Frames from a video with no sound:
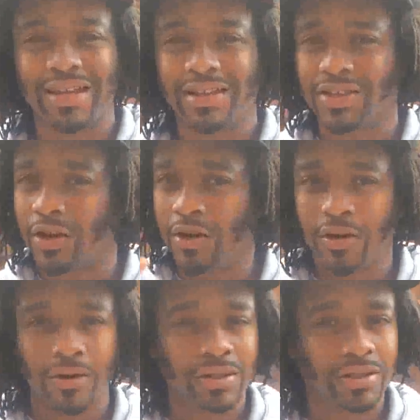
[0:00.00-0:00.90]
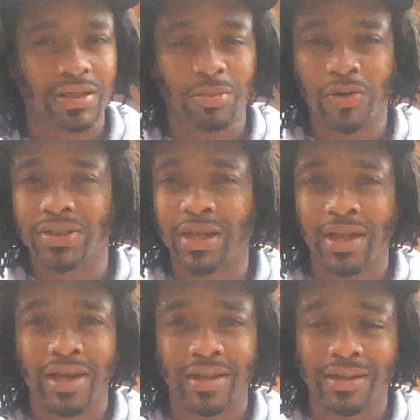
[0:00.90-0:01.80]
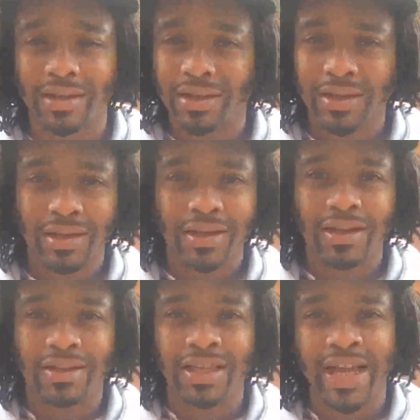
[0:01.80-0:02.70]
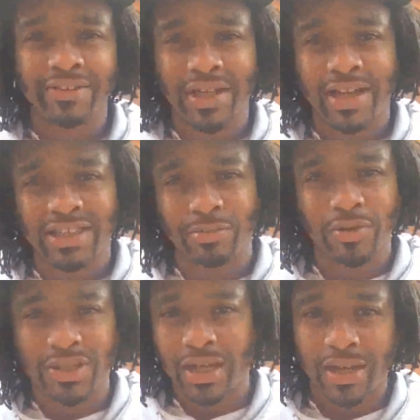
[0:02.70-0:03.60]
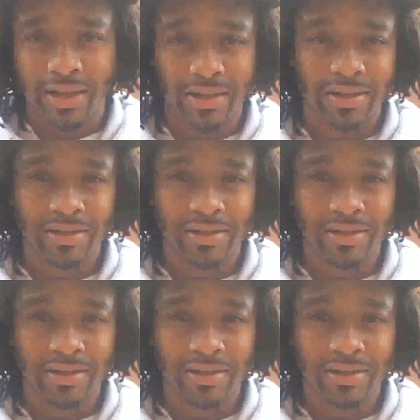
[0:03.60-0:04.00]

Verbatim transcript: It's all, look, the Most High, they have to ask the Most High.